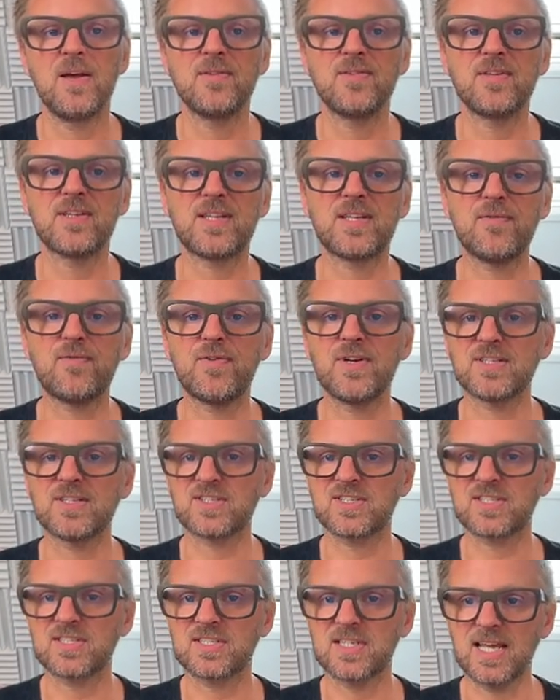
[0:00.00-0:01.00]
The different
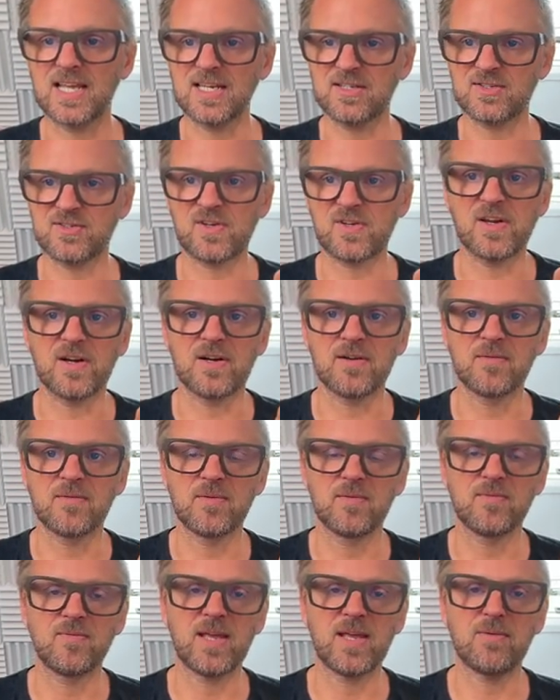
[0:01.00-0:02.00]
states here,
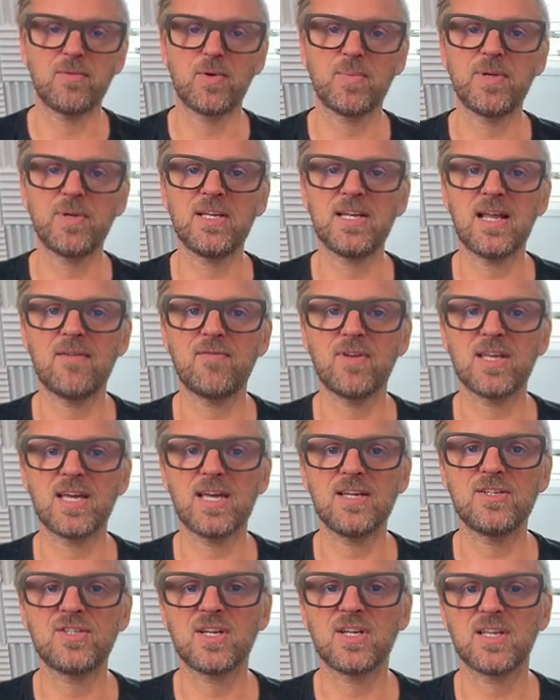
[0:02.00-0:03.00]
there would be
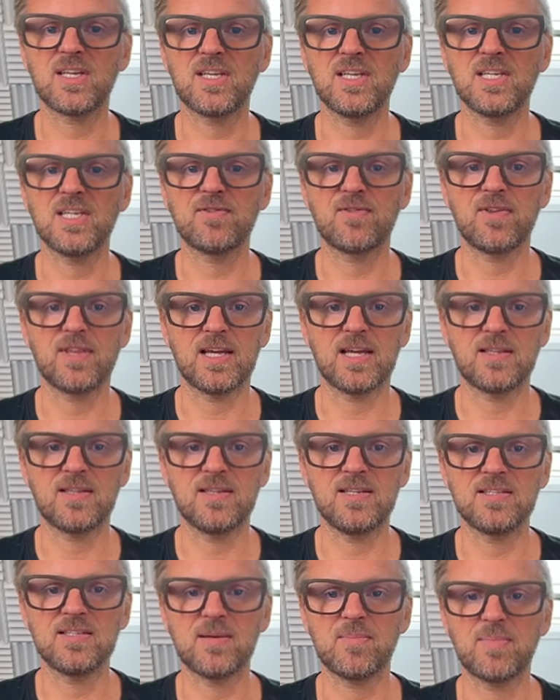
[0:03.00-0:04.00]
navigation keys for that.
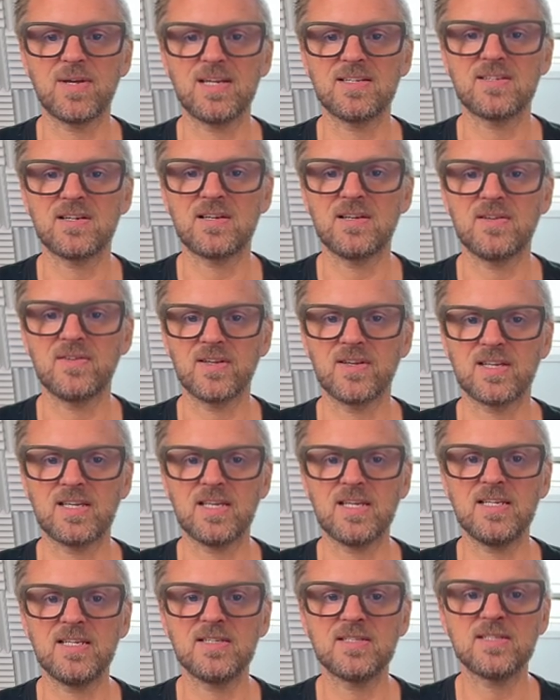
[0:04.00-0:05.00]
These are basically the
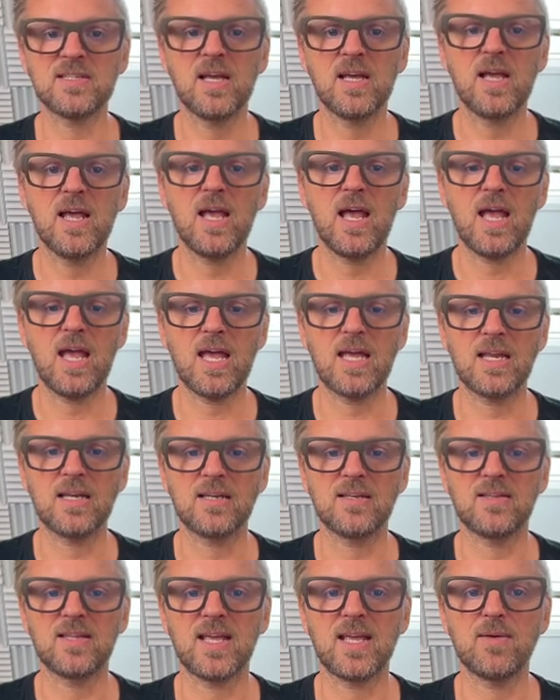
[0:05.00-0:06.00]
keys,
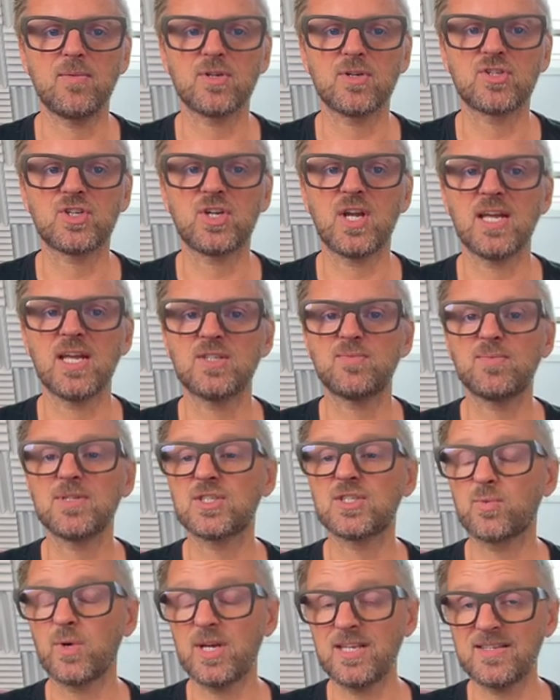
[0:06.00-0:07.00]
and they would change
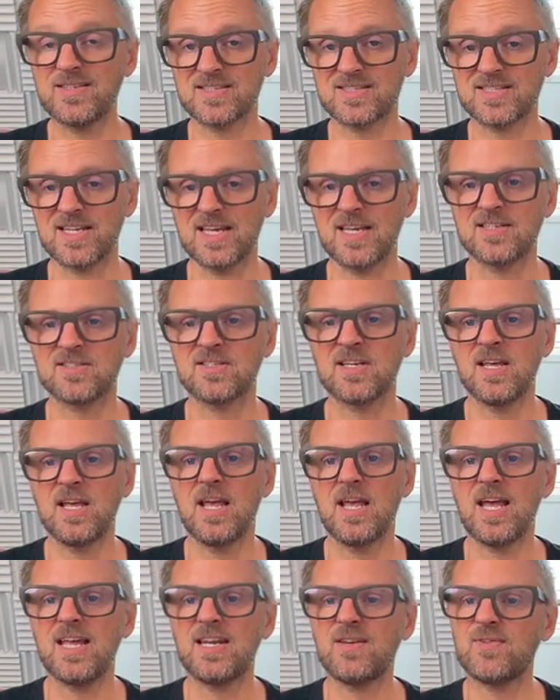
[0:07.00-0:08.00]
between the states.
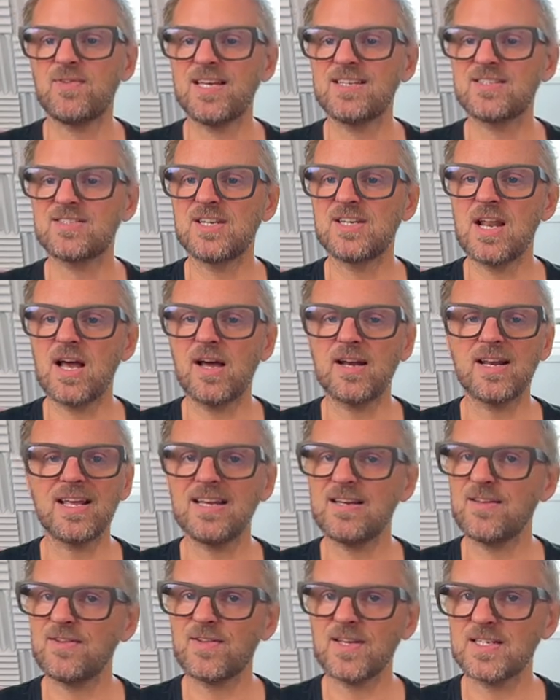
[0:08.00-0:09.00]
And if there's not
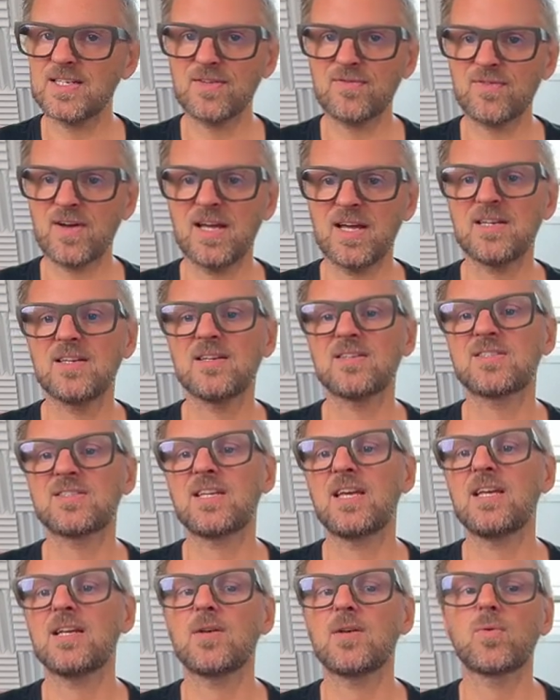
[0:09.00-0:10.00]
anything defined in a
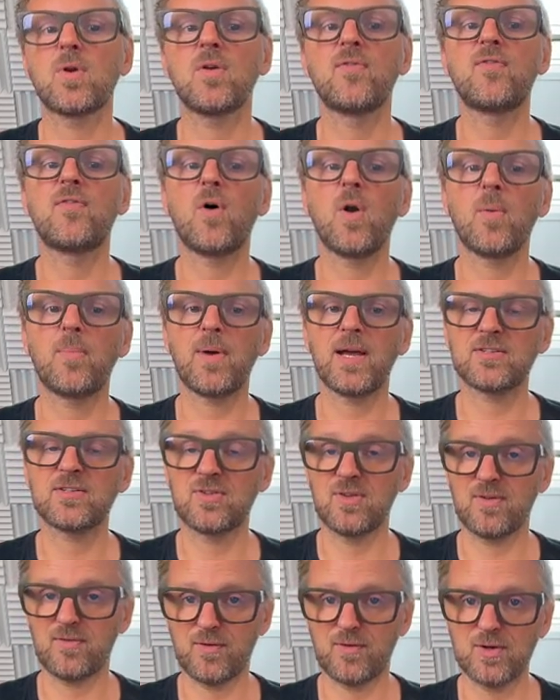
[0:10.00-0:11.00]
state, it will fall back
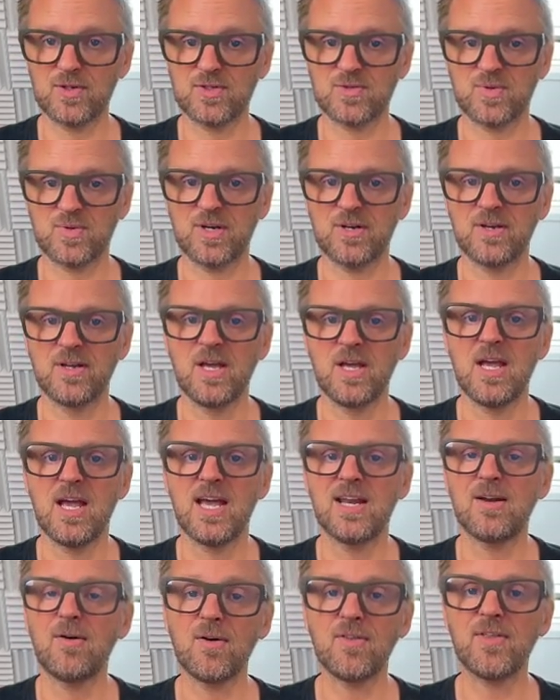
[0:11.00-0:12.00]
to the first one.
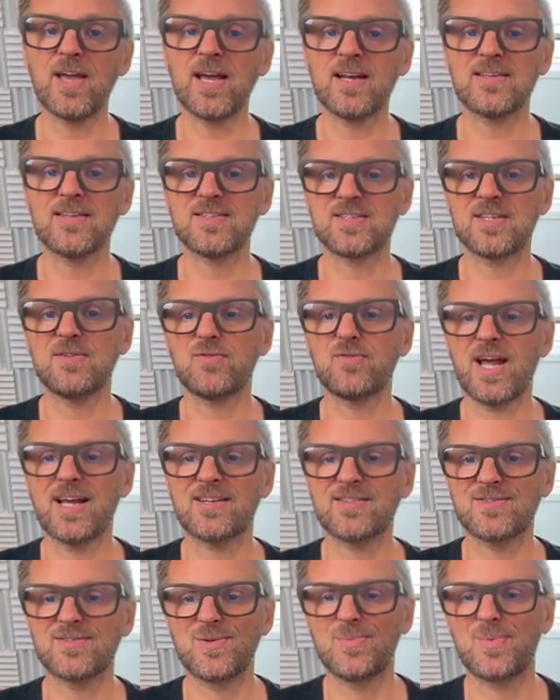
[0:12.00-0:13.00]
And all that is in
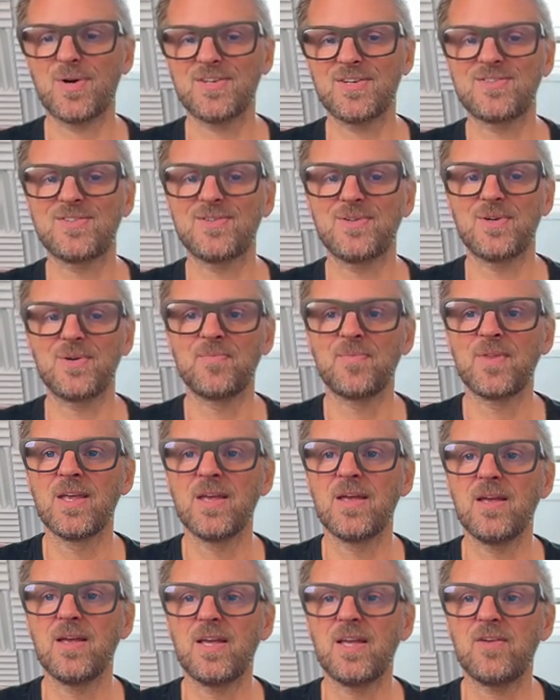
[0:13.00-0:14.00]
Reactor two point oh.
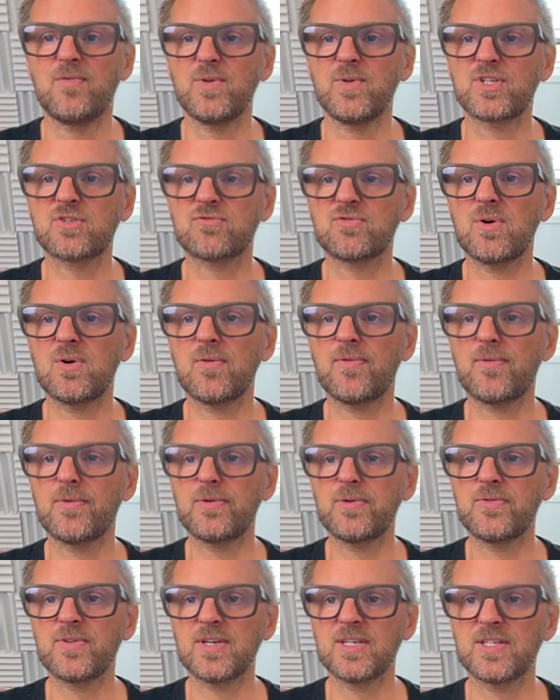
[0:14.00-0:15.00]
If we scroll
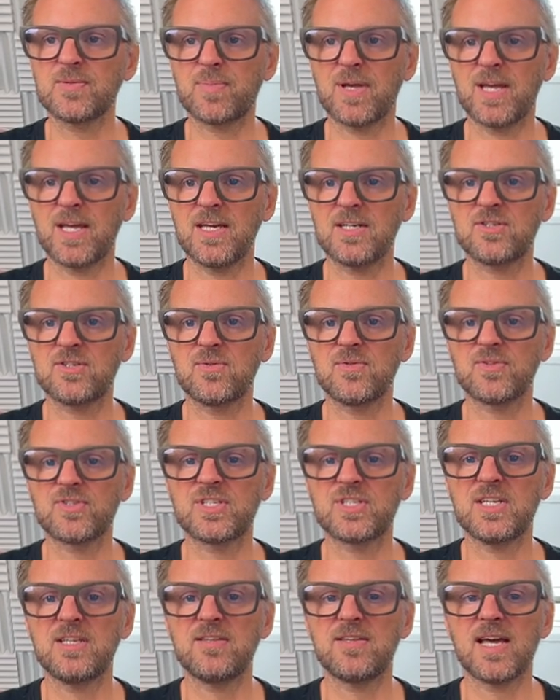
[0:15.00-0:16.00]
through this page, you'll
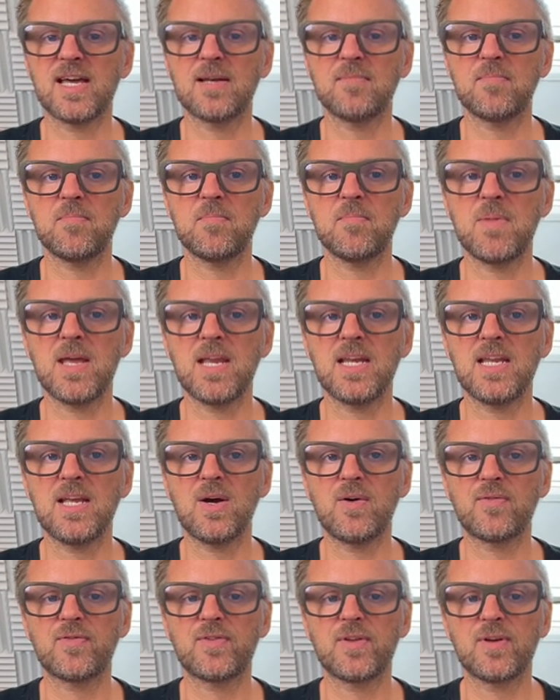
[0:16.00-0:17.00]
see that many
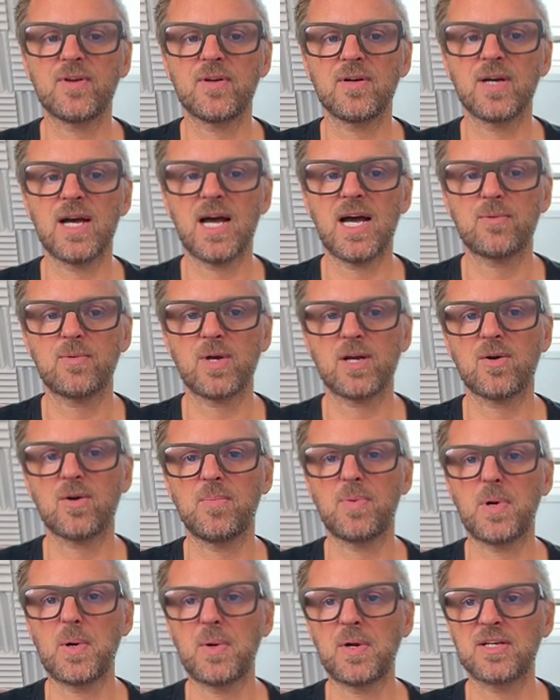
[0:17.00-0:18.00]
of the hardware
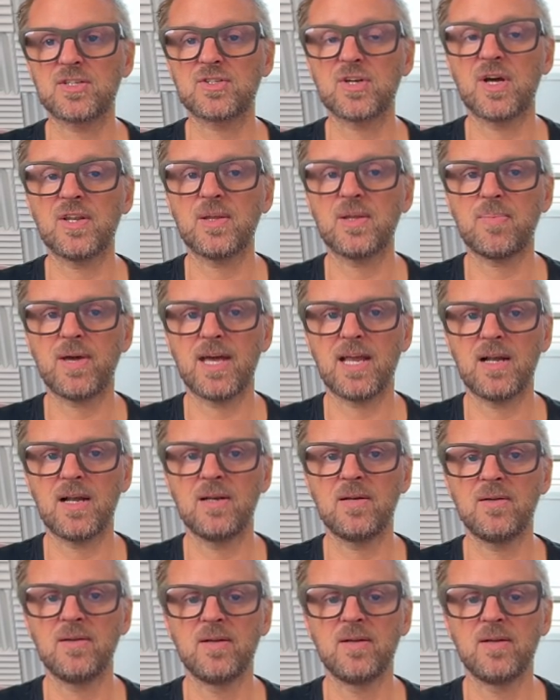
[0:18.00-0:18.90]
components on the panel,